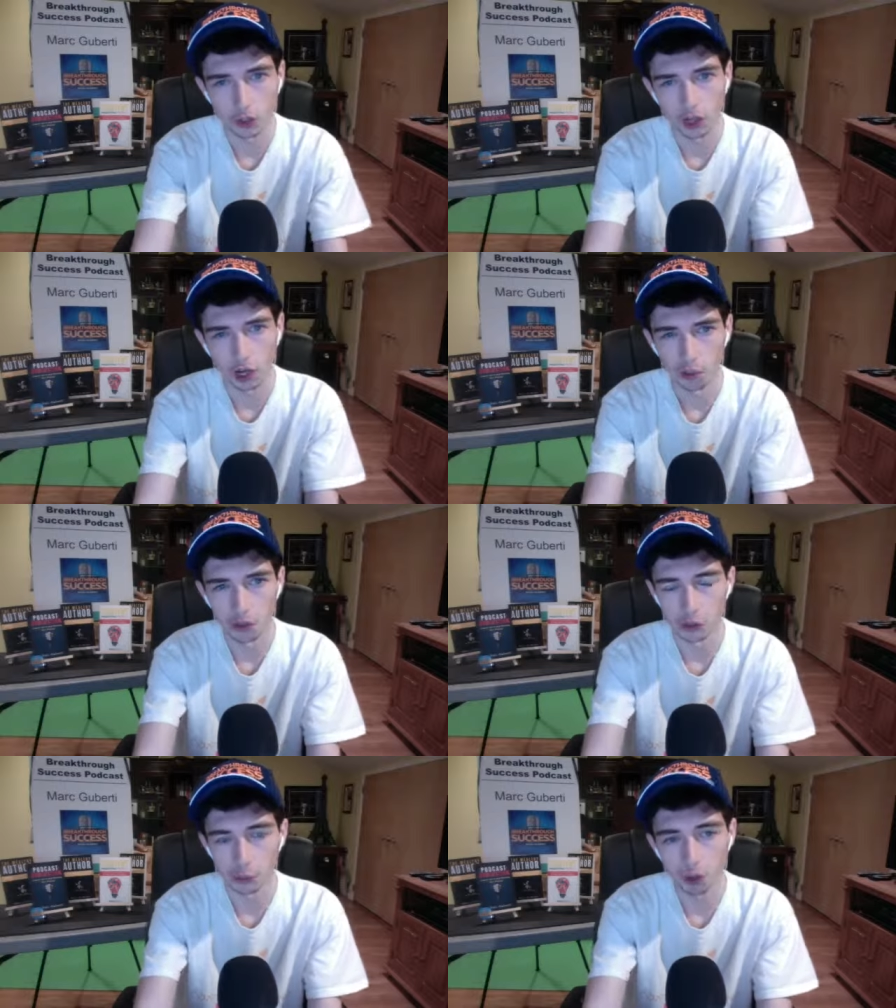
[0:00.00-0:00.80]
i'm
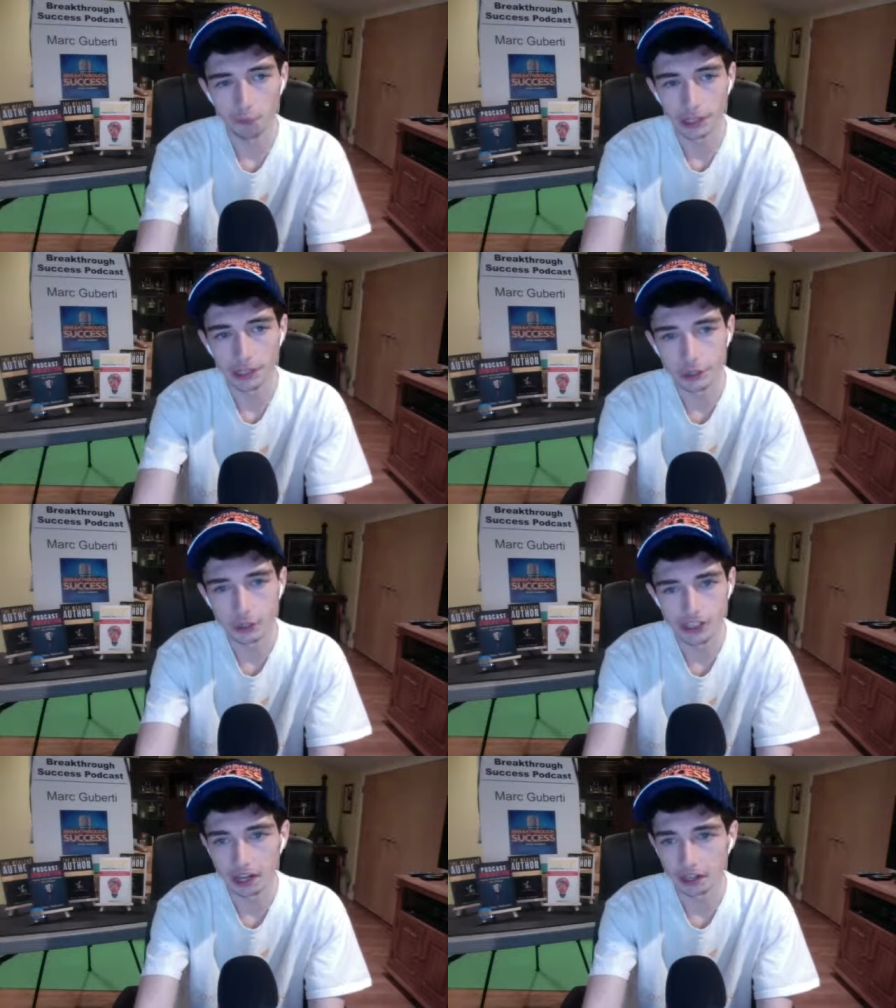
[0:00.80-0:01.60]
wondering what made you
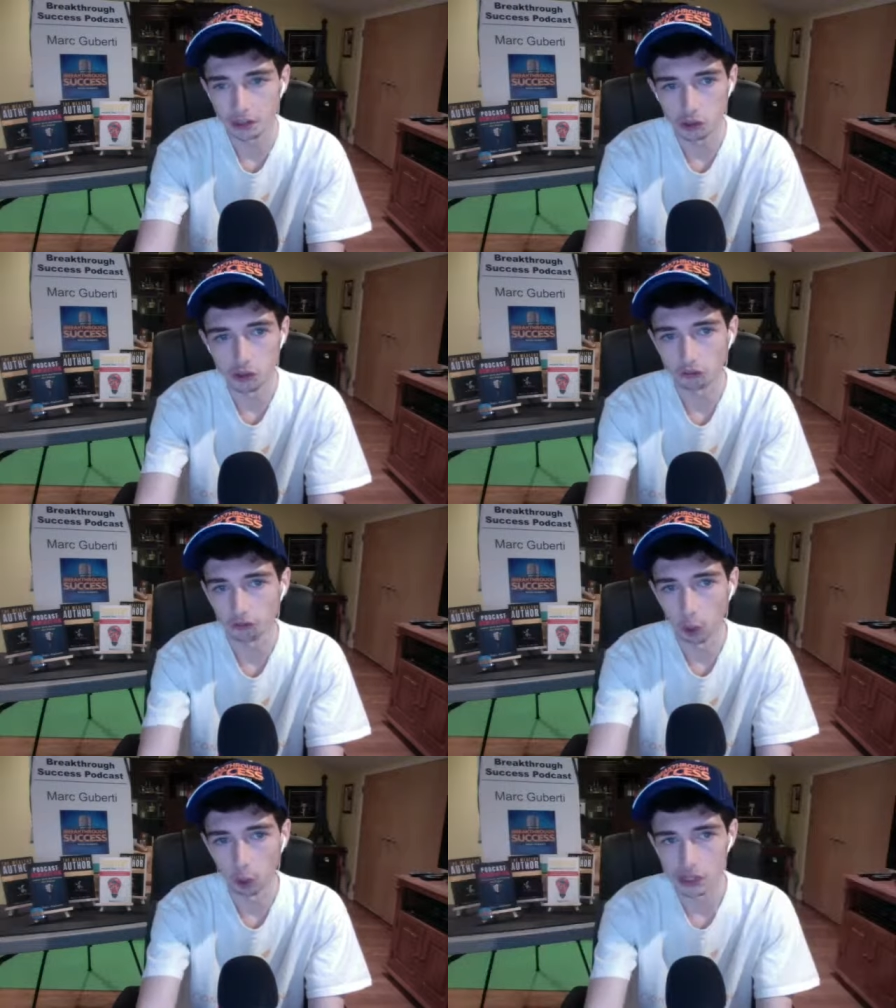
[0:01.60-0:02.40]
decide to
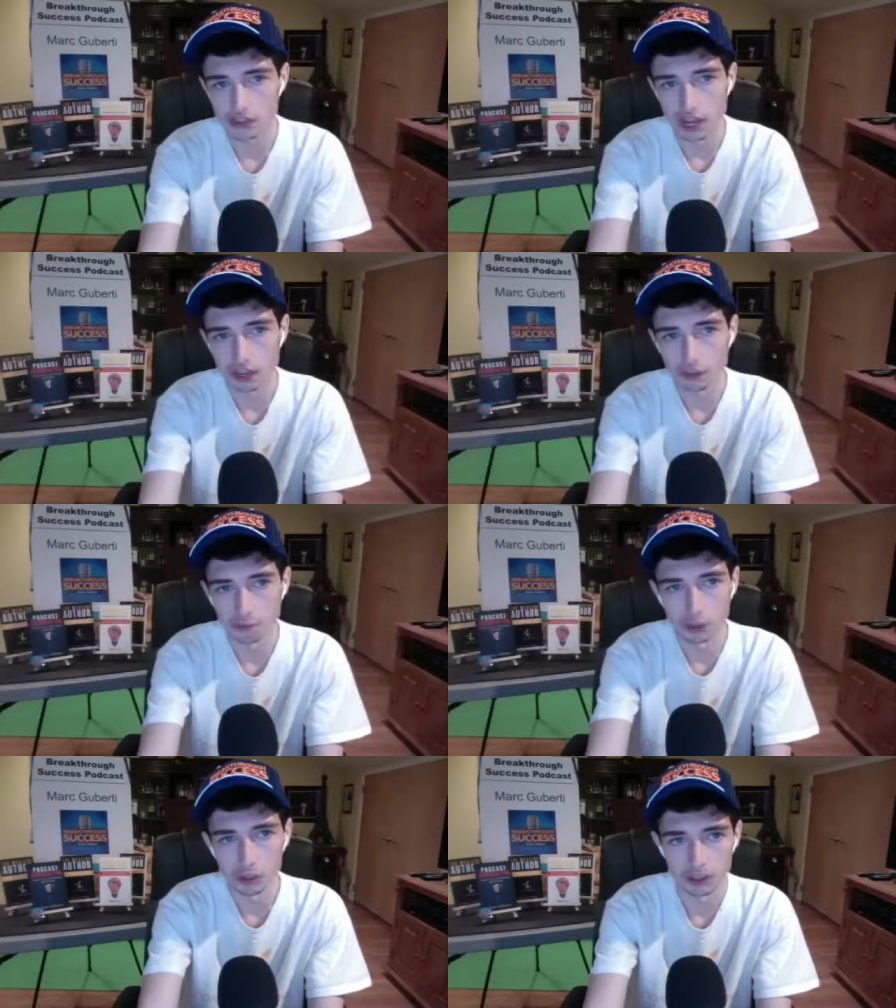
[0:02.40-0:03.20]
focus on the
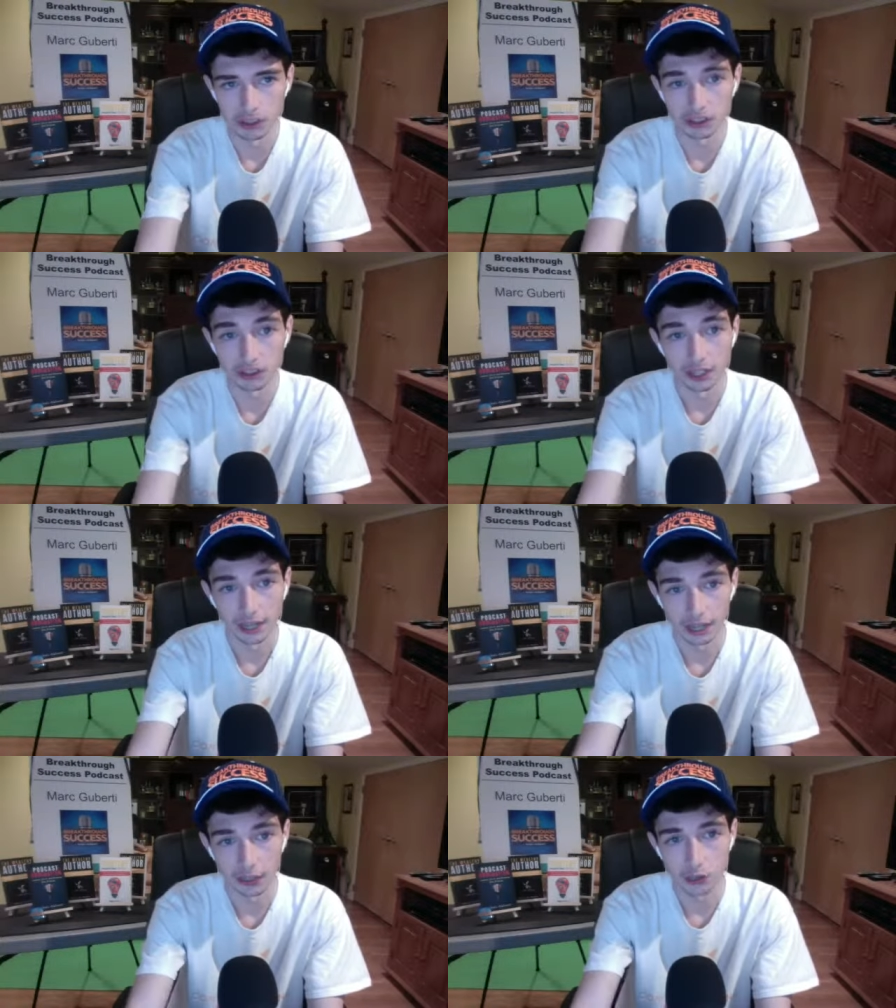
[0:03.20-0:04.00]
books and
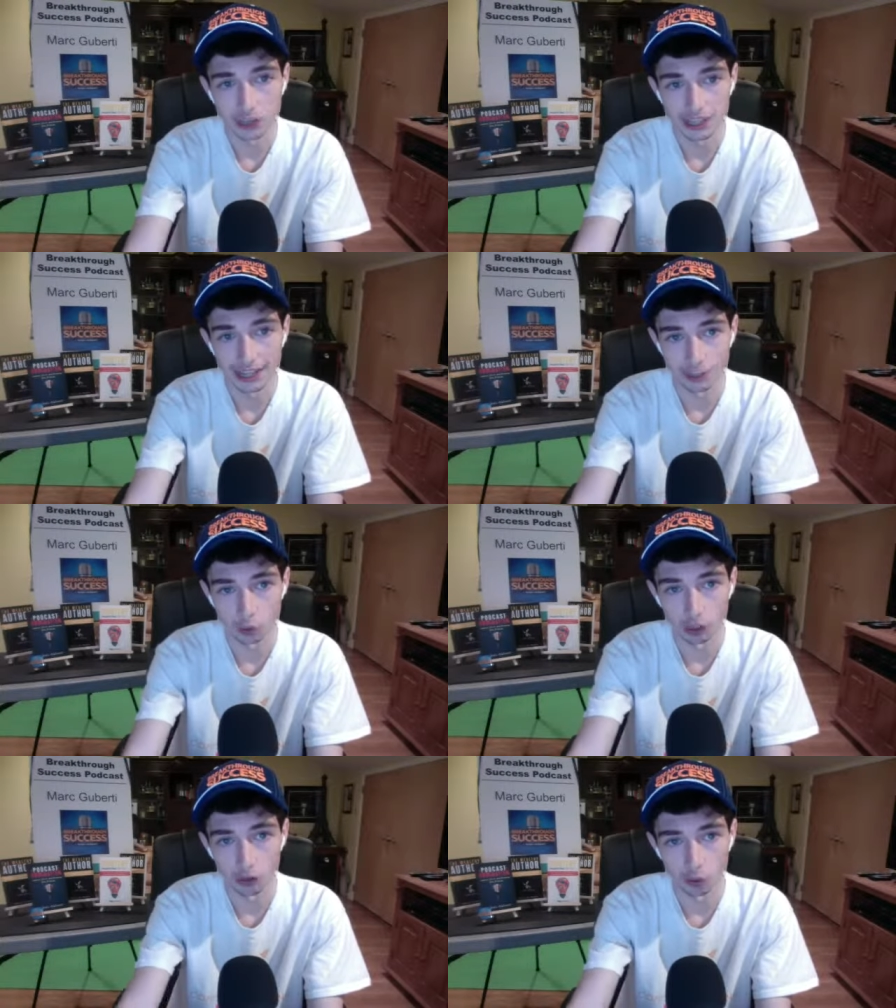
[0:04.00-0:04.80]
how do you see that as a way
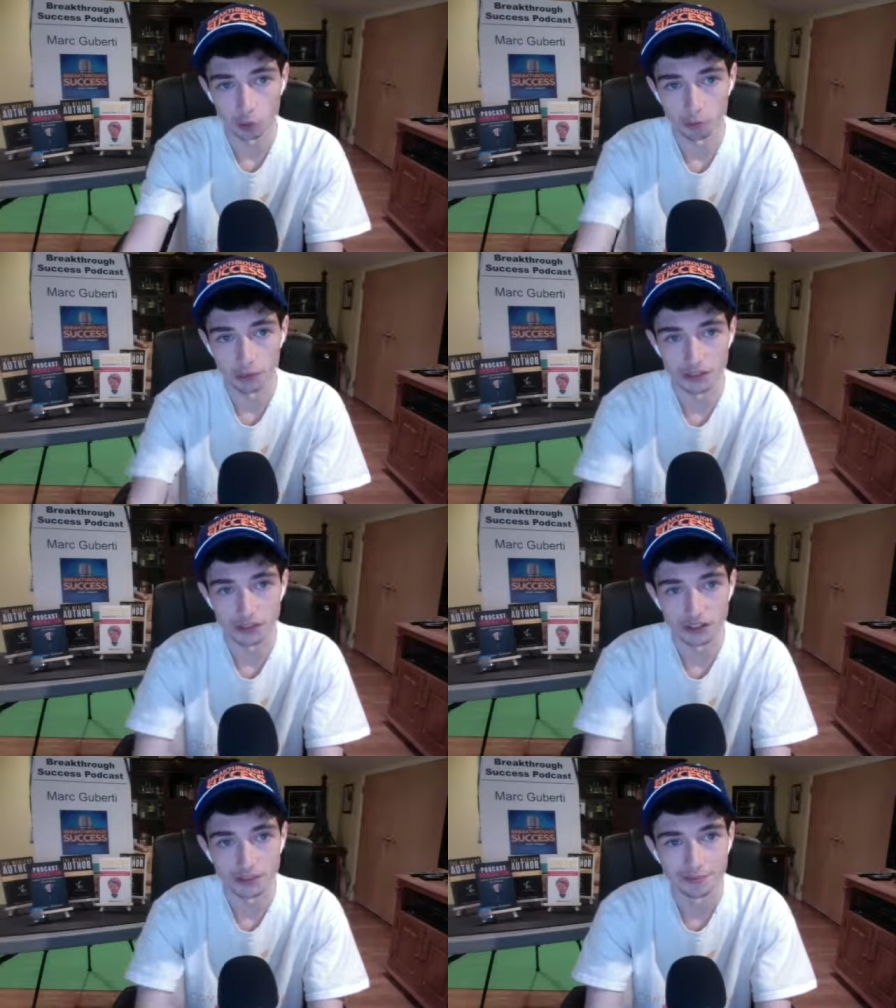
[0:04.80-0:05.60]
to grow a business